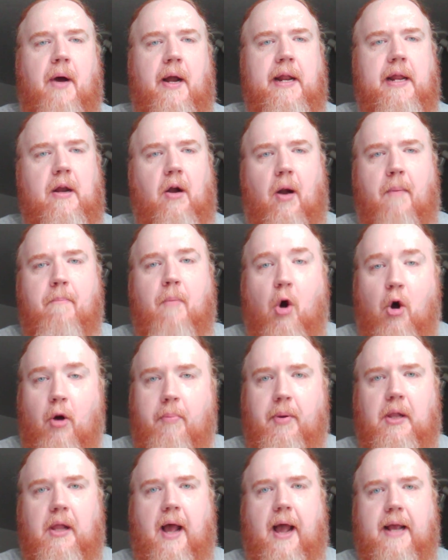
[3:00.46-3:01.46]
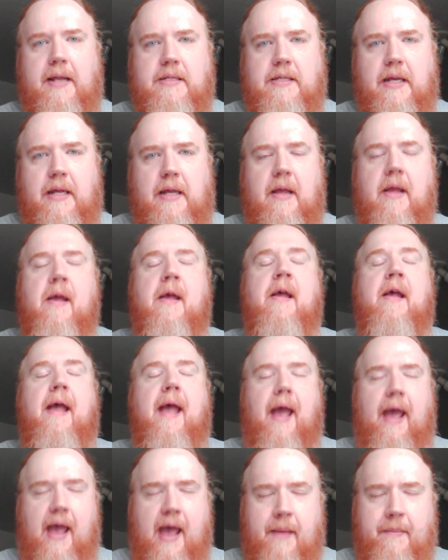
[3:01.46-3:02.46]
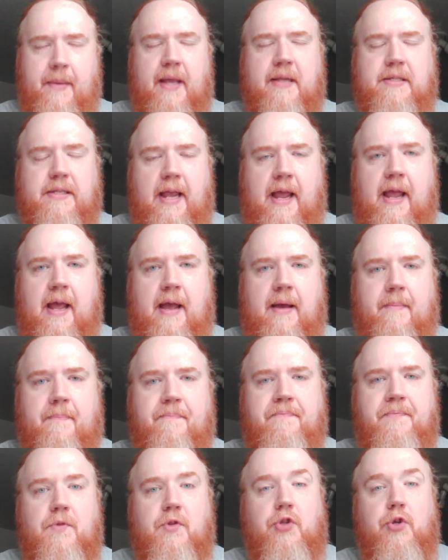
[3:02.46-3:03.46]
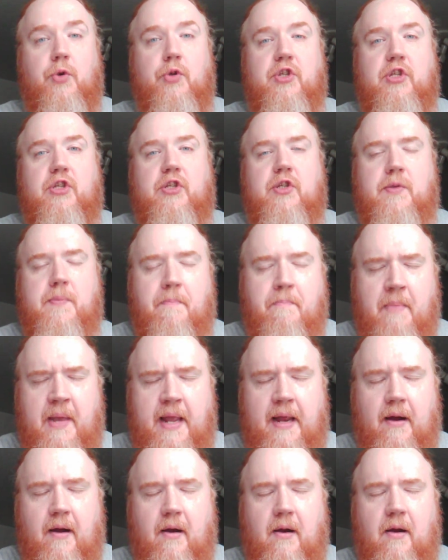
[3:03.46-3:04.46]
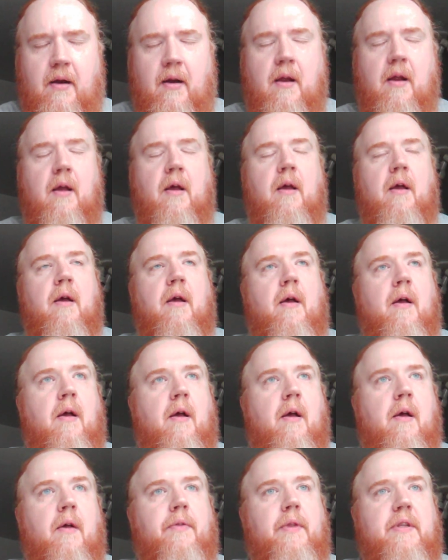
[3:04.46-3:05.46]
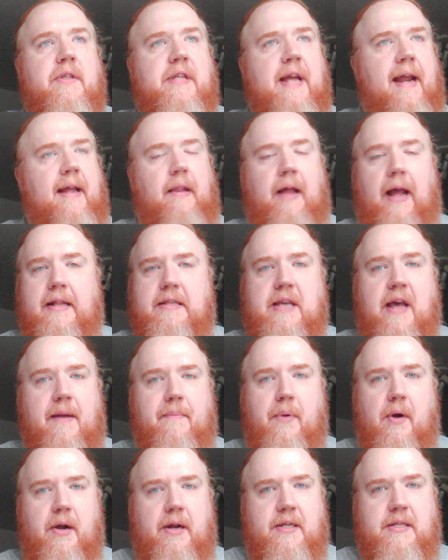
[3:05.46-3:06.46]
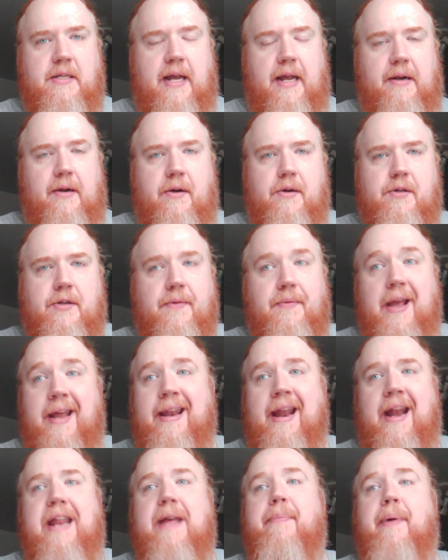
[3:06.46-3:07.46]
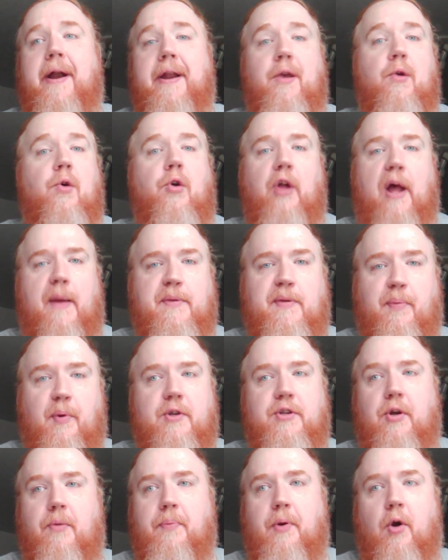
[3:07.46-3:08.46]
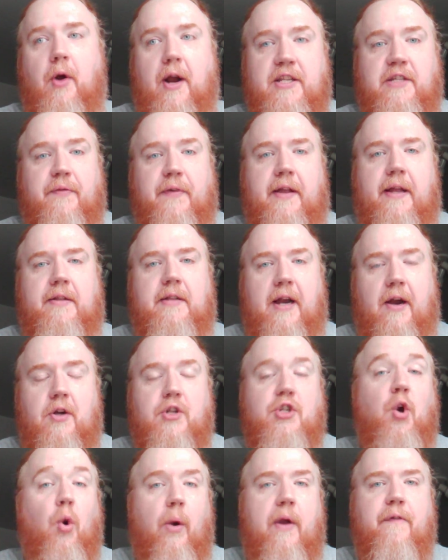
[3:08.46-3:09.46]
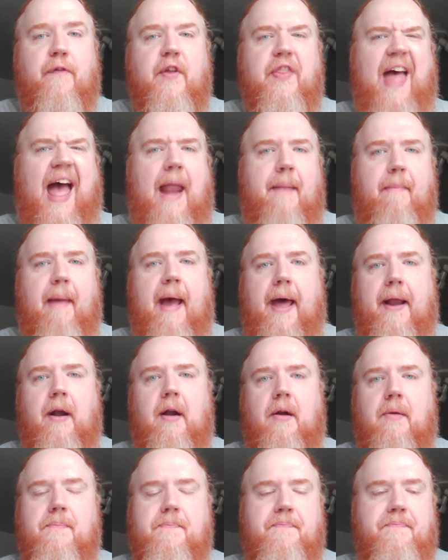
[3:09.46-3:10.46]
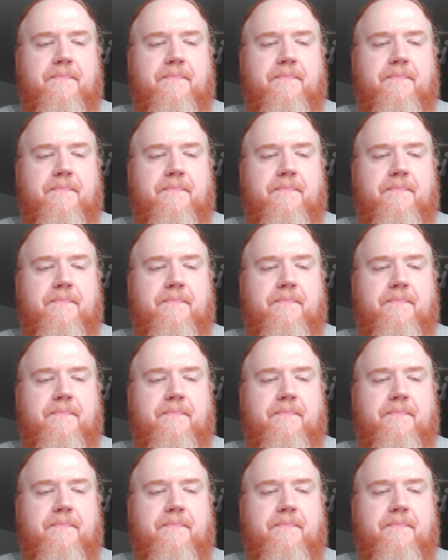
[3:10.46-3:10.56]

money are mobilizing MSM to smear the daylights out of Bernie Sanders and anybody who claims progressive territory for that matter.